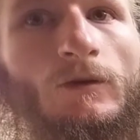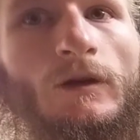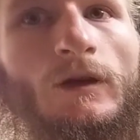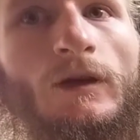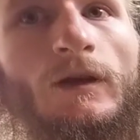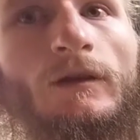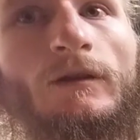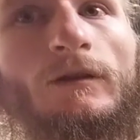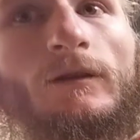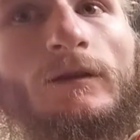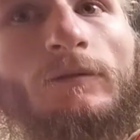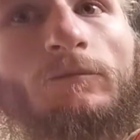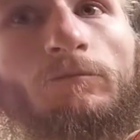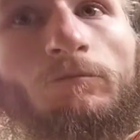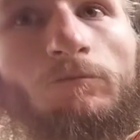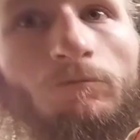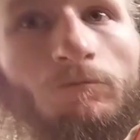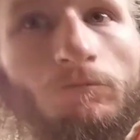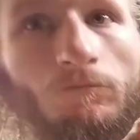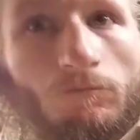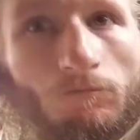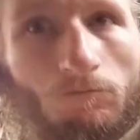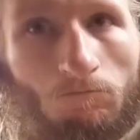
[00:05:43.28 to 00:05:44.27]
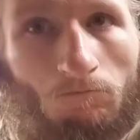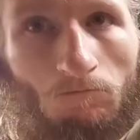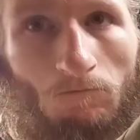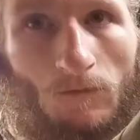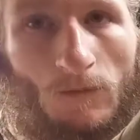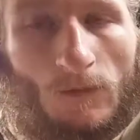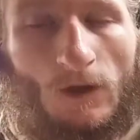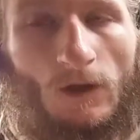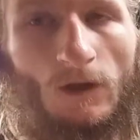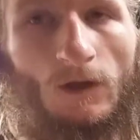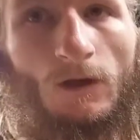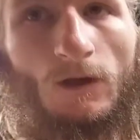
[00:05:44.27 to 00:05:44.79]

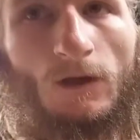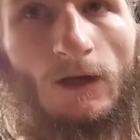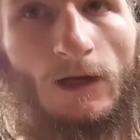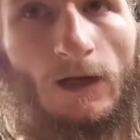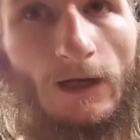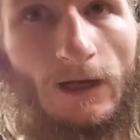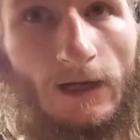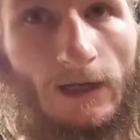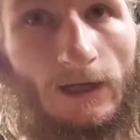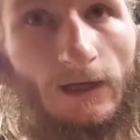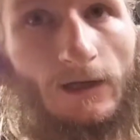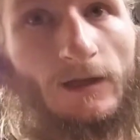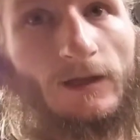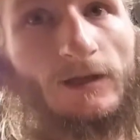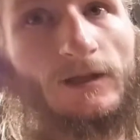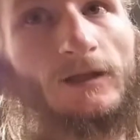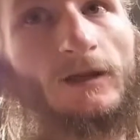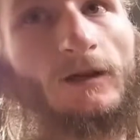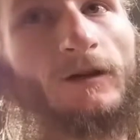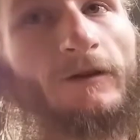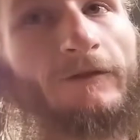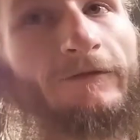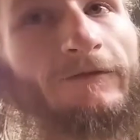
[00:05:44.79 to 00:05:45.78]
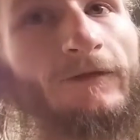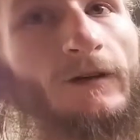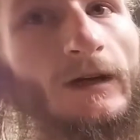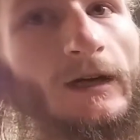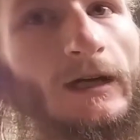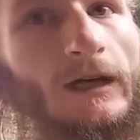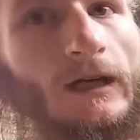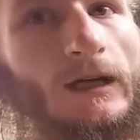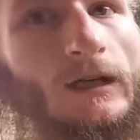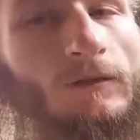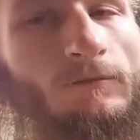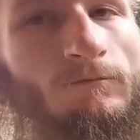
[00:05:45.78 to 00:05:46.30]
I had to start a
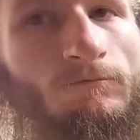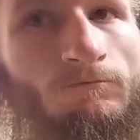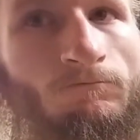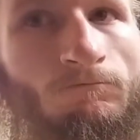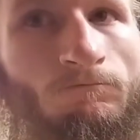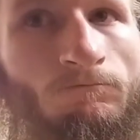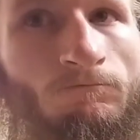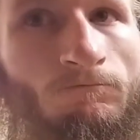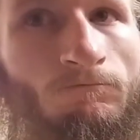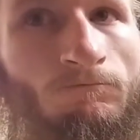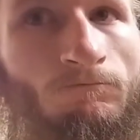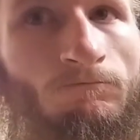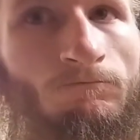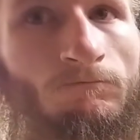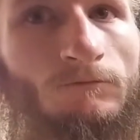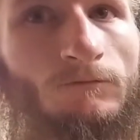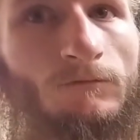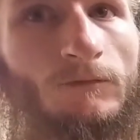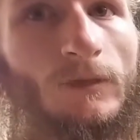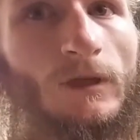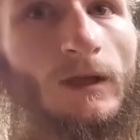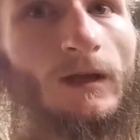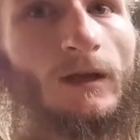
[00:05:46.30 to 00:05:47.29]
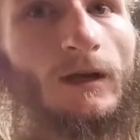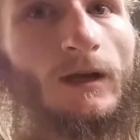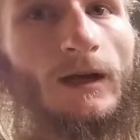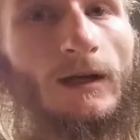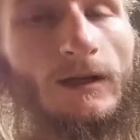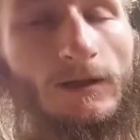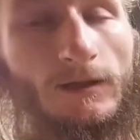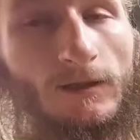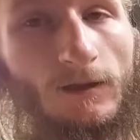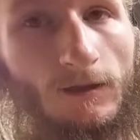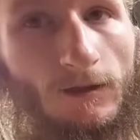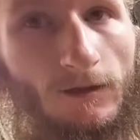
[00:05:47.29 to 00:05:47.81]
fire. I
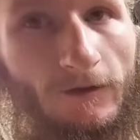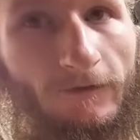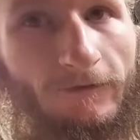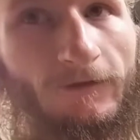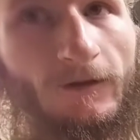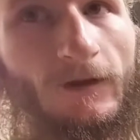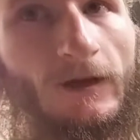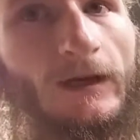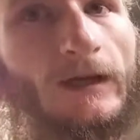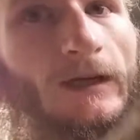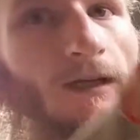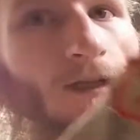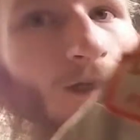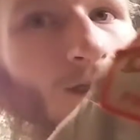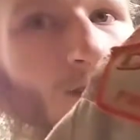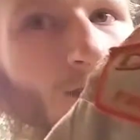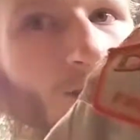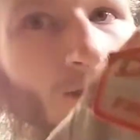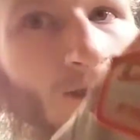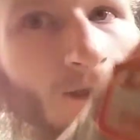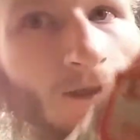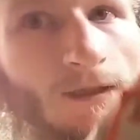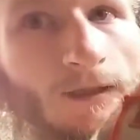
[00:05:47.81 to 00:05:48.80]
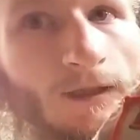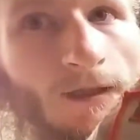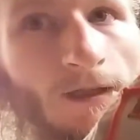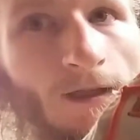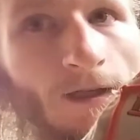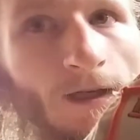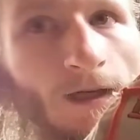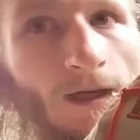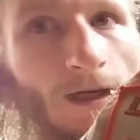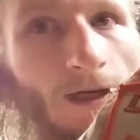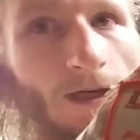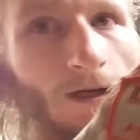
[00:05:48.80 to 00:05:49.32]
started the fire
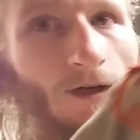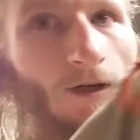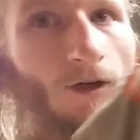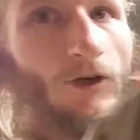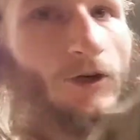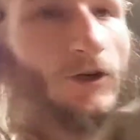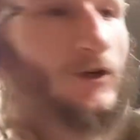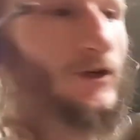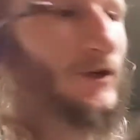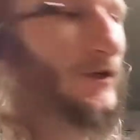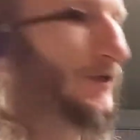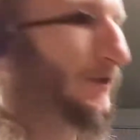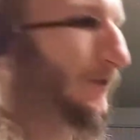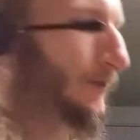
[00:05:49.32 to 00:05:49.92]
and earned